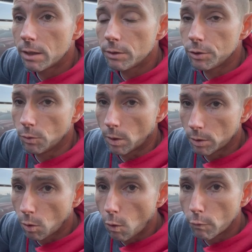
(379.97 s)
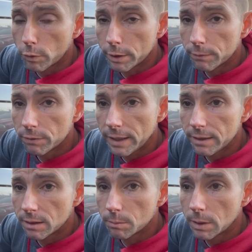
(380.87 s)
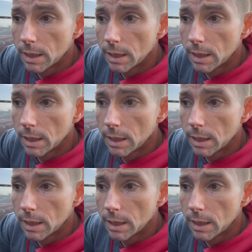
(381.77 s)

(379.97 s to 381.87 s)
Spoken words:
You don't want to overinflate them